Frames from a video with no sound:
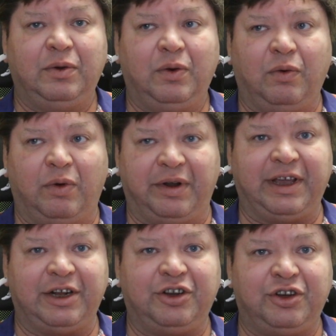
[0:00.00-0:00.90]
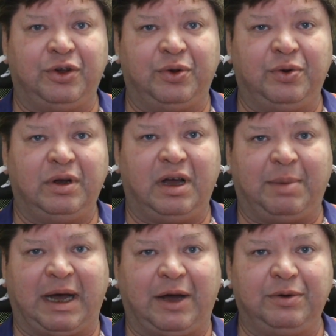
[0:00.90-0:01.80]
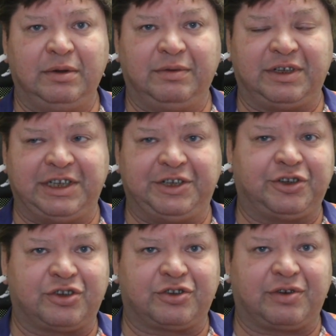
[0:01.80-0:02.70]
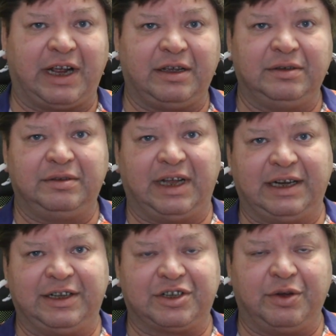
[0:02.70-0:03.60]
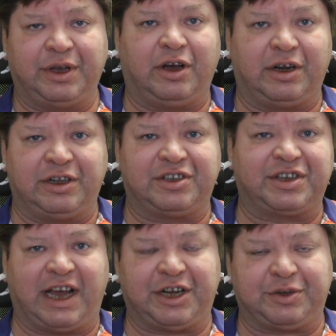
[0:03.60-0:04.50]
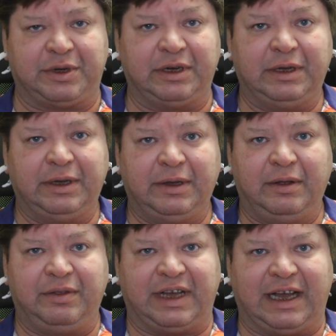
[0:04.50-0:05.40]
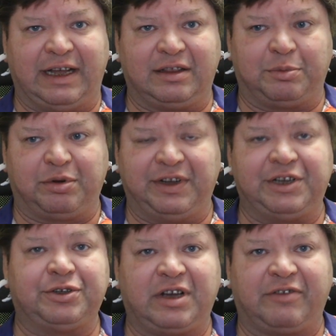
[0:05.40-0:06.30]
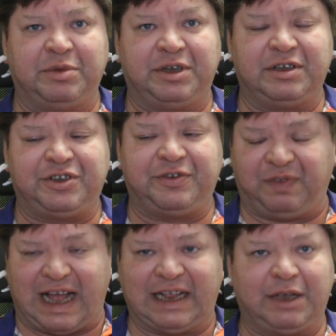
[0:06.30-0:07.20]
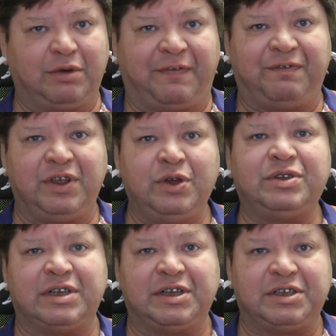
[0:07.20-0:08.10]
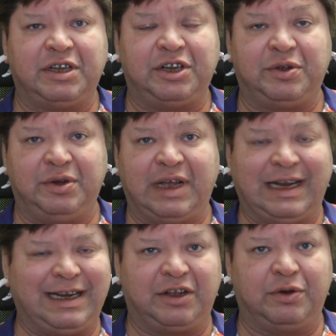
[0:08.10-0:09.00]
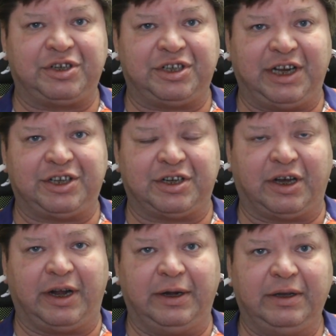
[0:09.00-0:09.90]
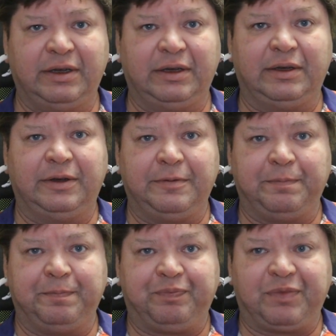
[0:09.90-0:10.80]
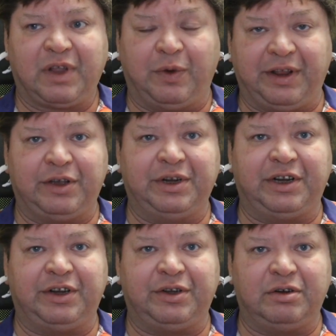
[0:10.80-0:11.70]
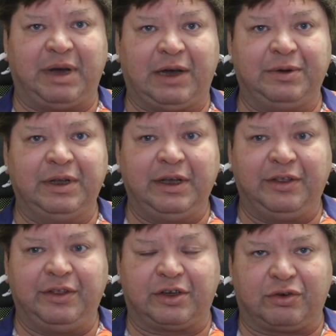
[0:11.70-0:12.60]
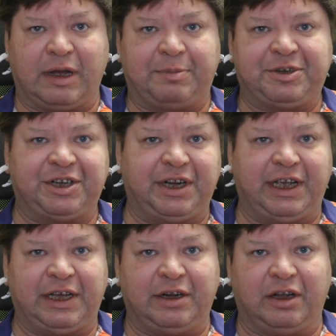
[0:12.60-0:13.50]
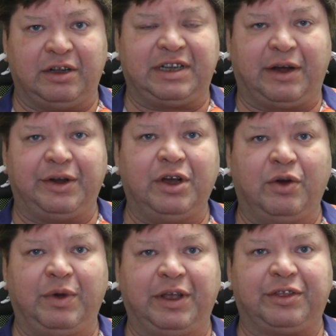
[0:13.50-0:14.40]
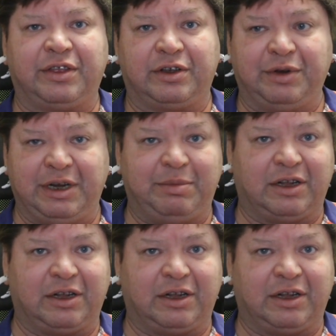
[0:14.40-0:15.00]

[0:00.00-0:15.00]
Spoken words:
What are they going to do about the teacher strike that is going on in Saskatchewan, that the provincial government flatly refuses to do any negotiation on? What are they going to do about the corruption in Ontario with the Greenbelt